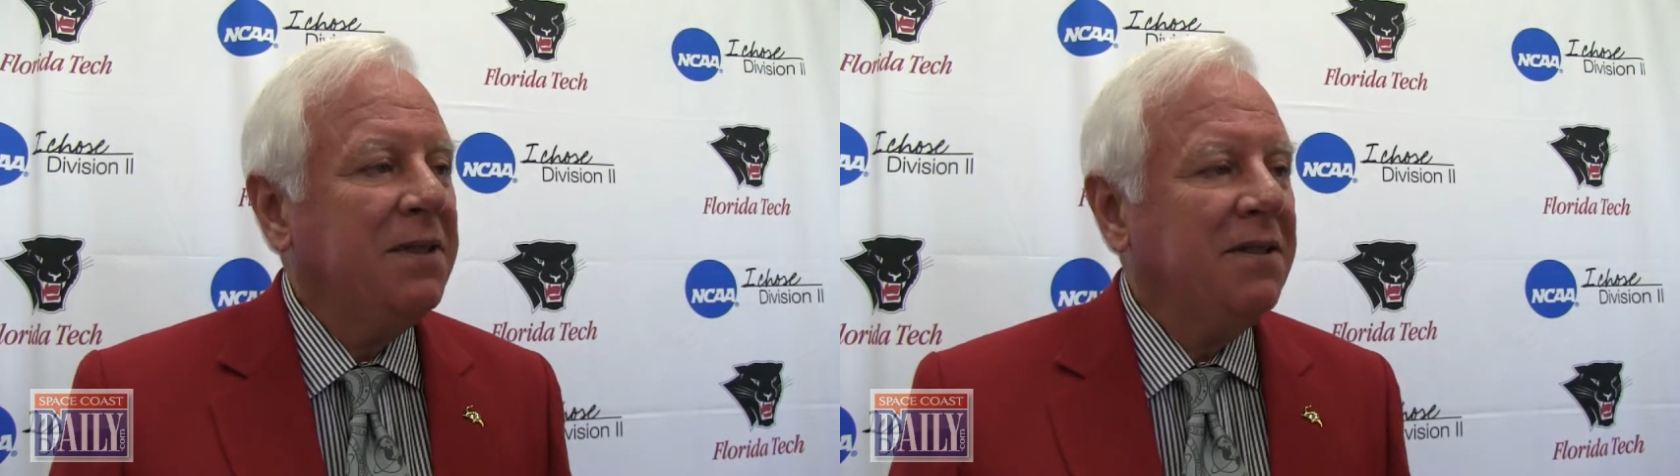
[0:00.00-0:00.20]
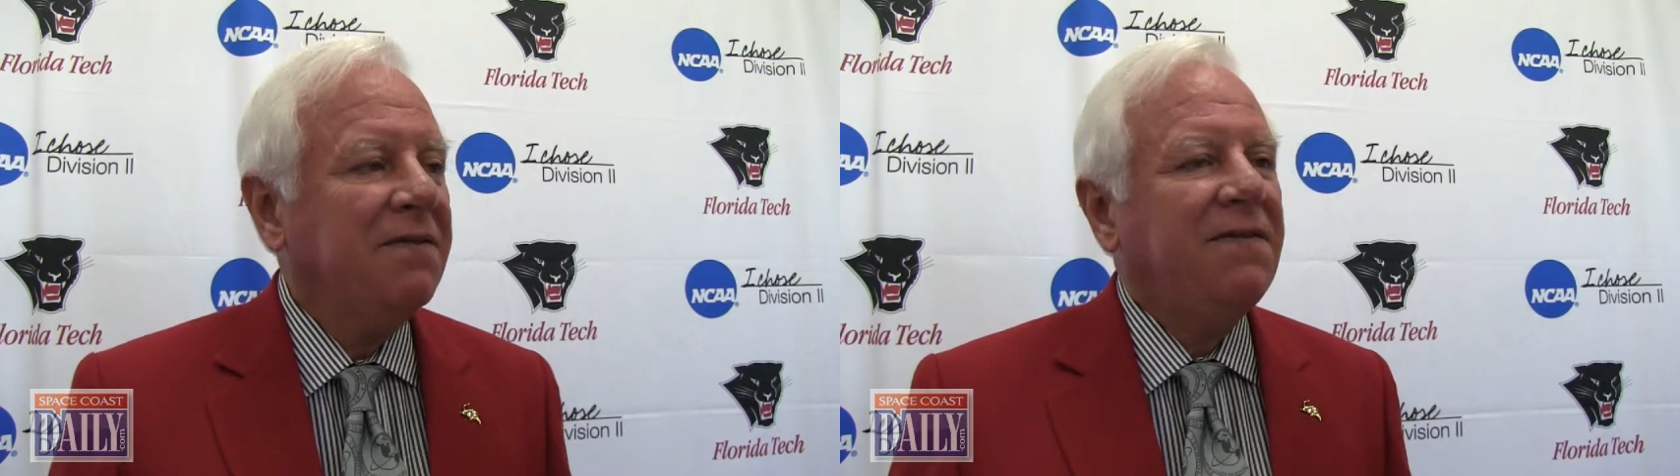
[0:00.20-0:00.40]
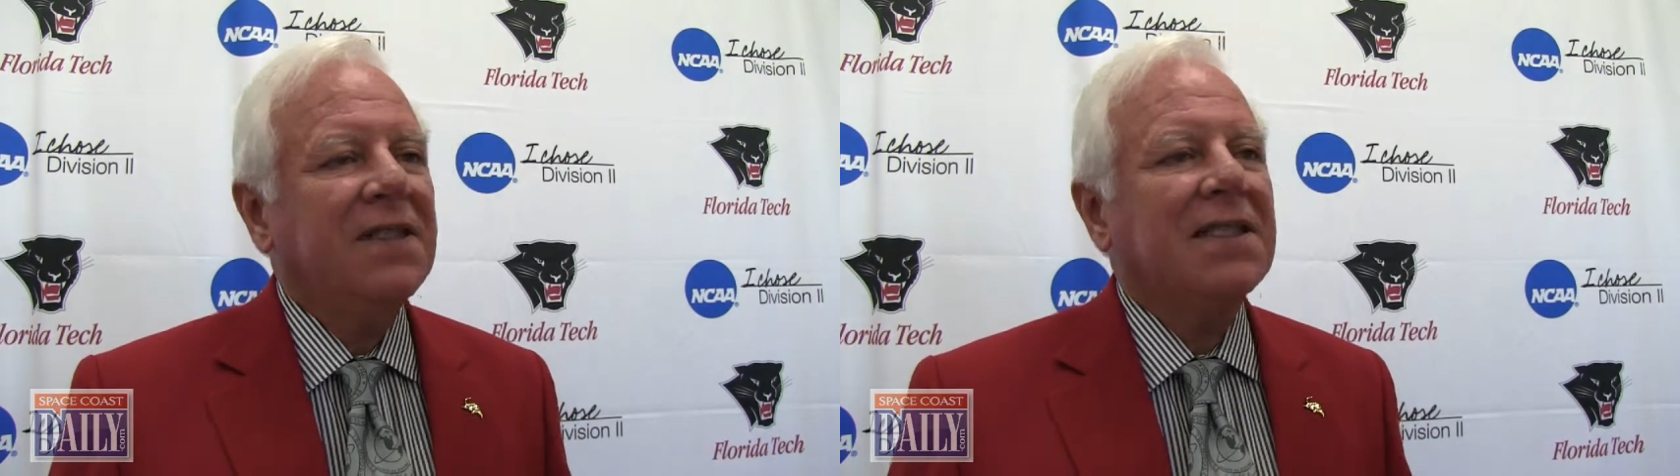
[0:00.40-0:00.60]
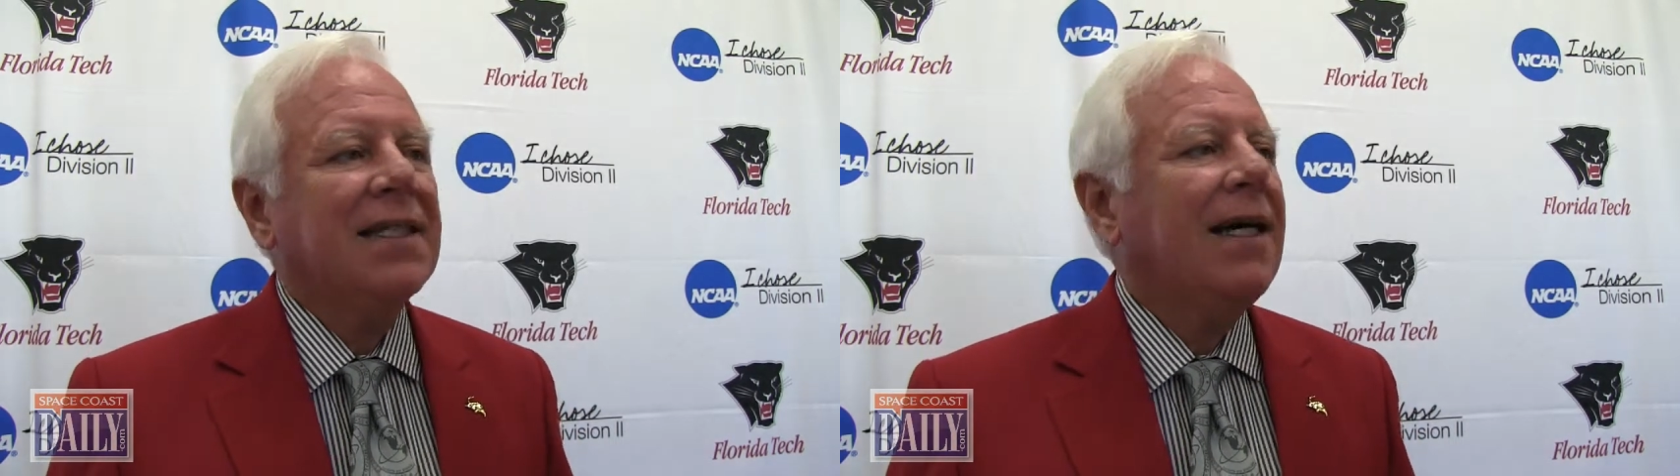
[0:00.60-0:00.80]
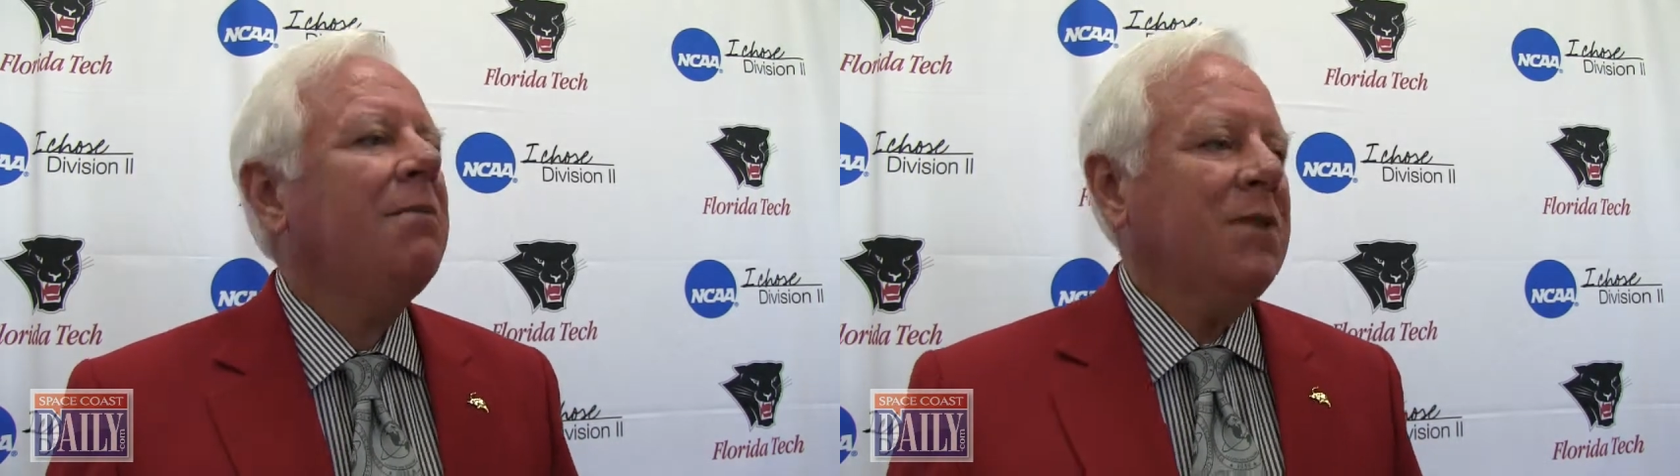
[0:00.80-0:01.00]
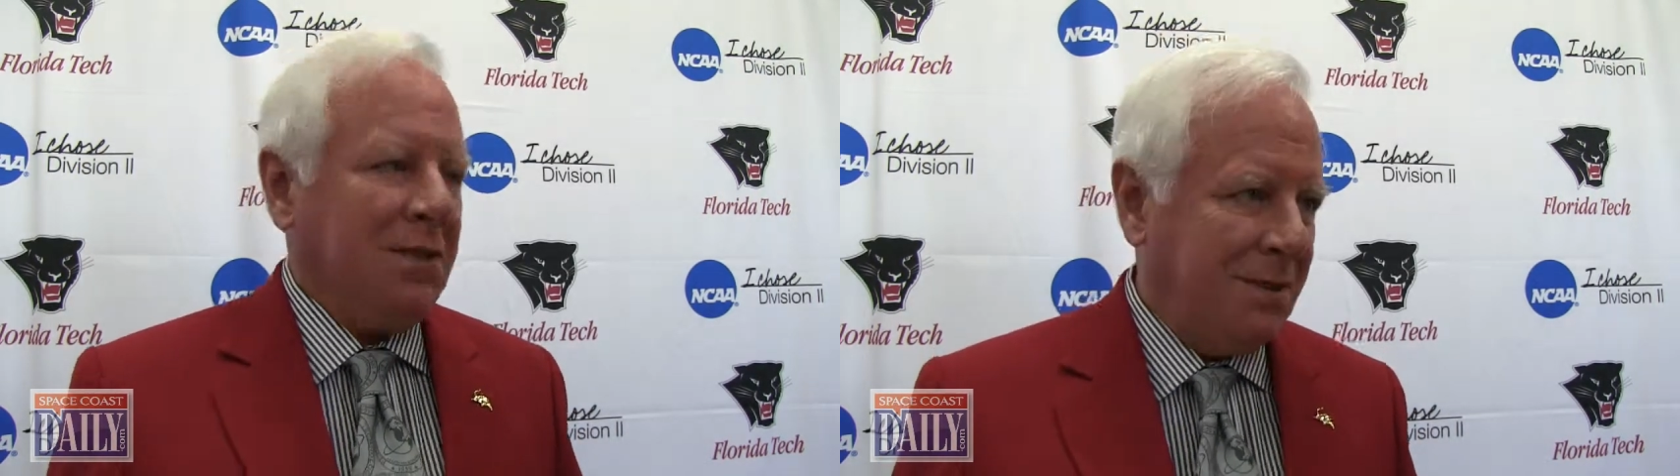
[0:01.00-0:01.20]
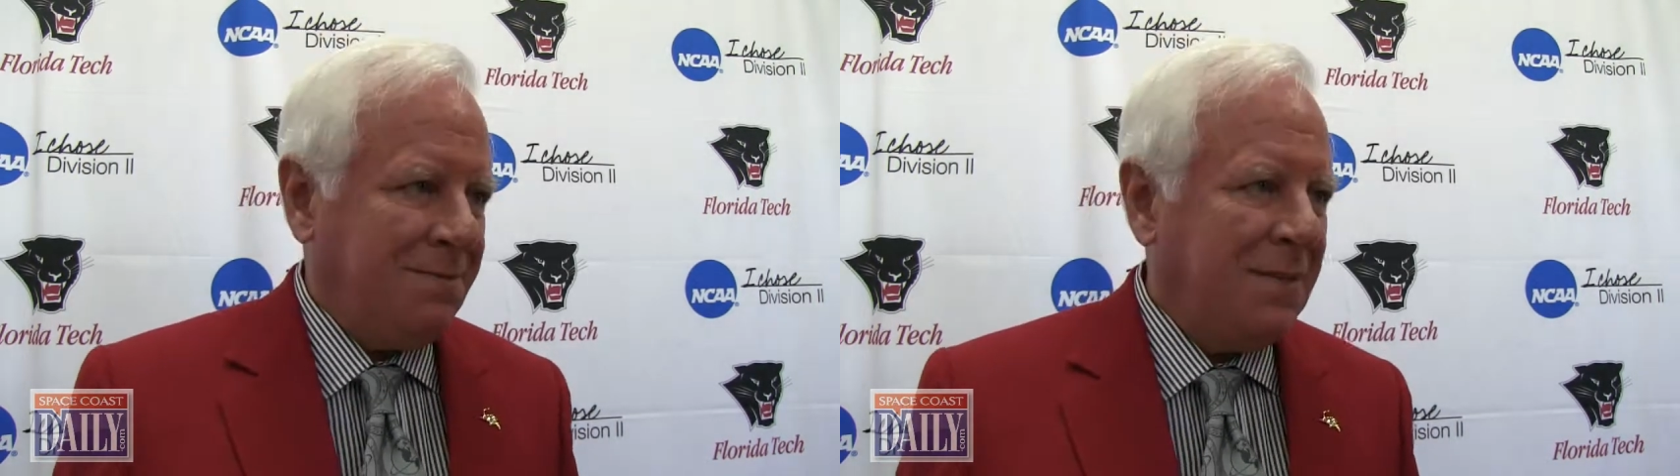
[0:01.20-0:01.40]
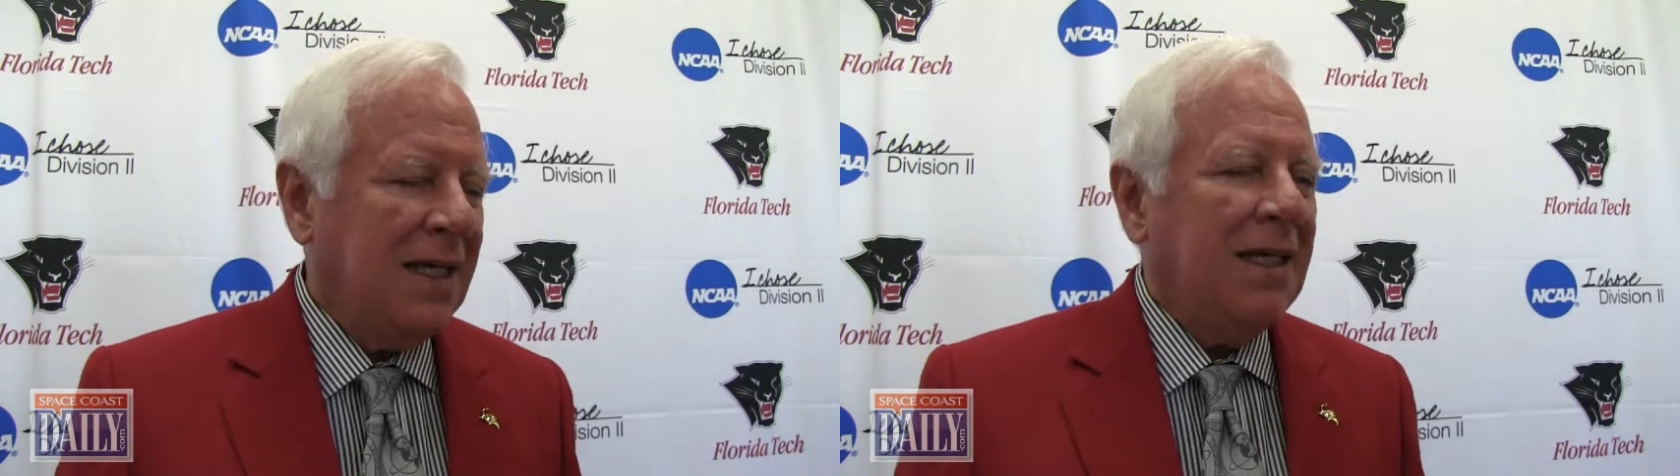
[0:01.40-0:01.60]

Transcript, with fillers: been phenomenal.